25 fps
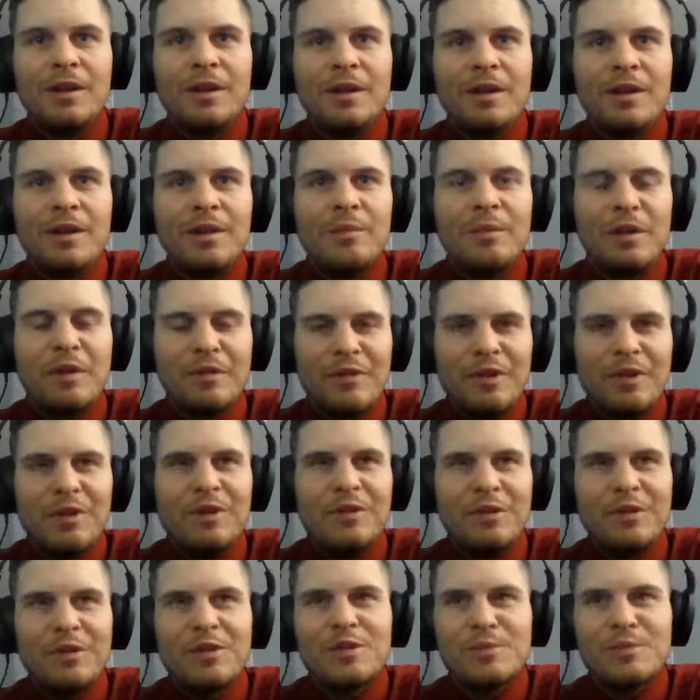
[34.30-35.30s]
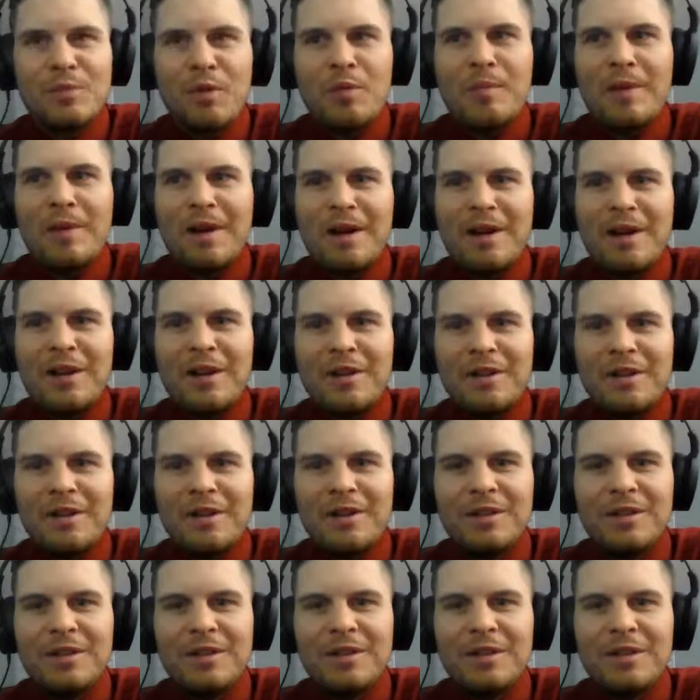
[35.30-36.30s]
My very first mobile,
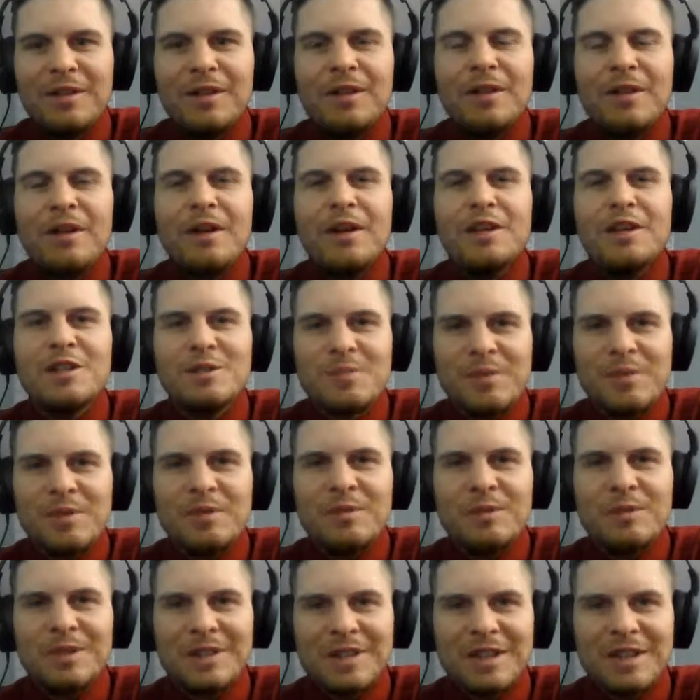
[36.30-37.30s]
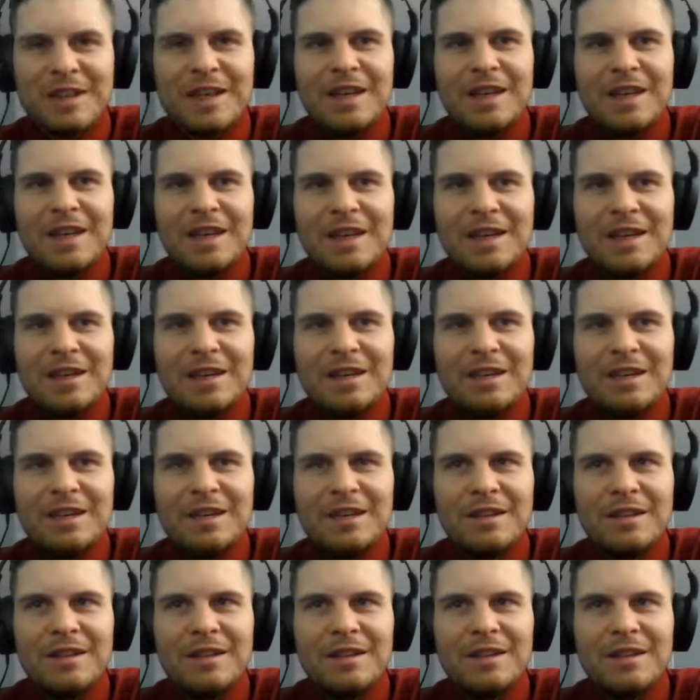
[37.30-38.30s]
I split with Dad.
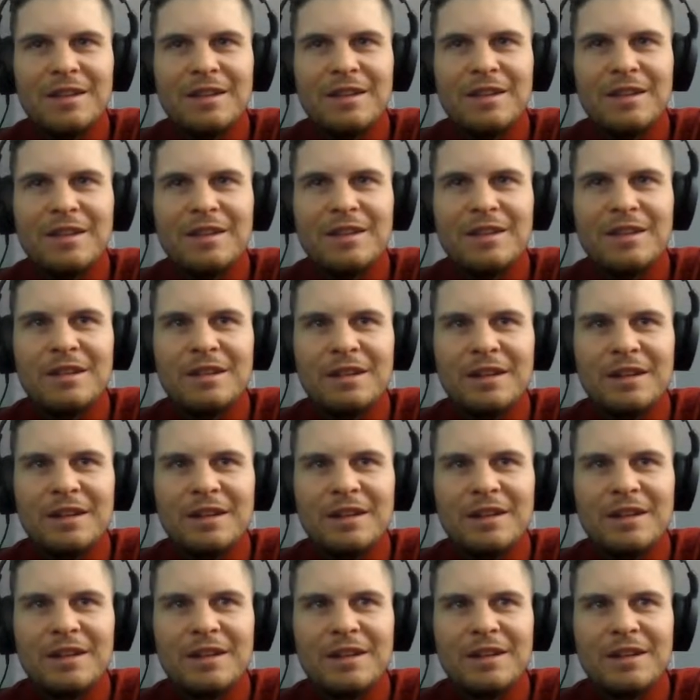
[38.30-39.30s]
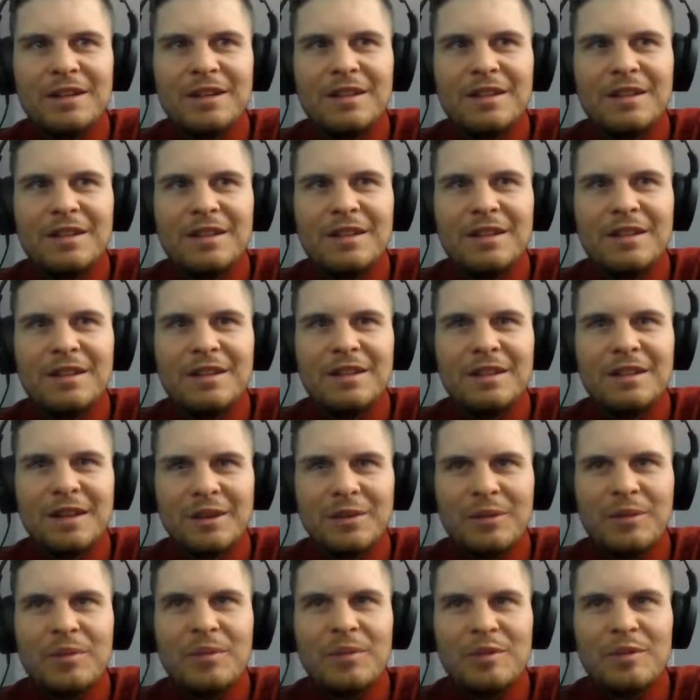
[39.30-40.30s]
Yeah, that
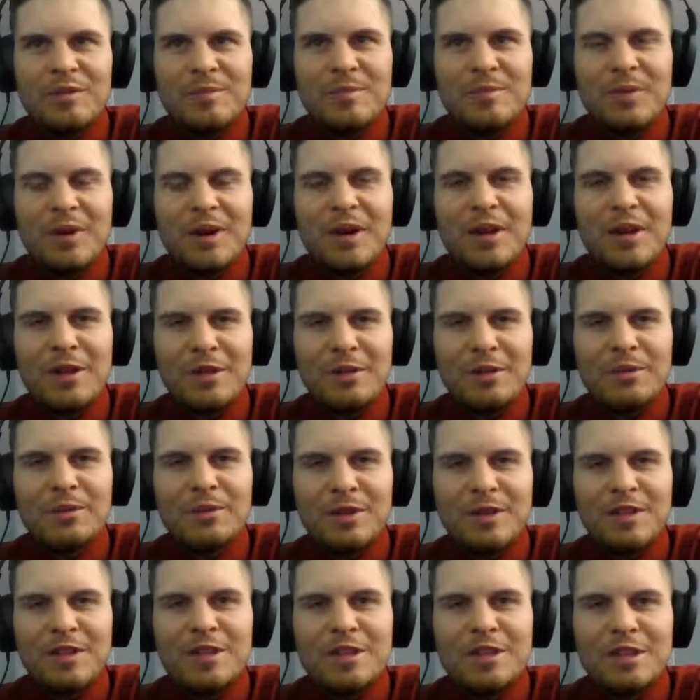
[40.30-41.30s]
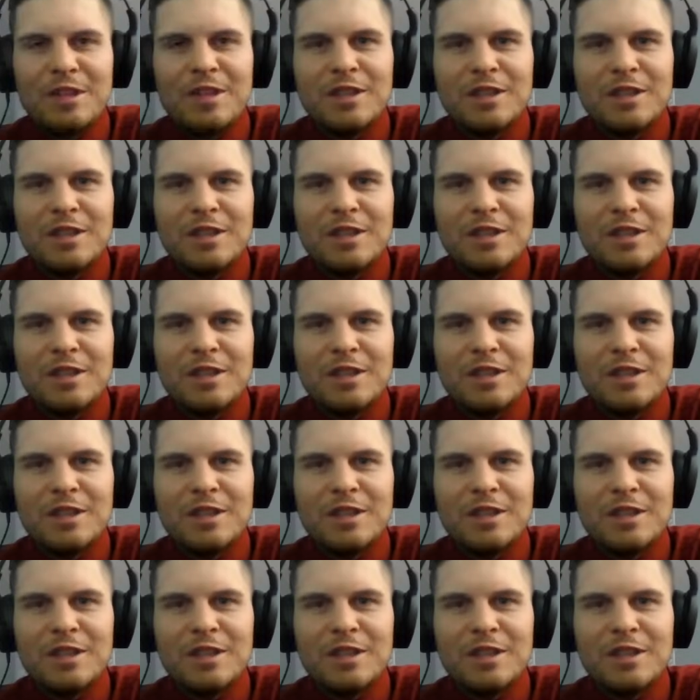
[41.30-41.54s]
one was bought through Kijiji.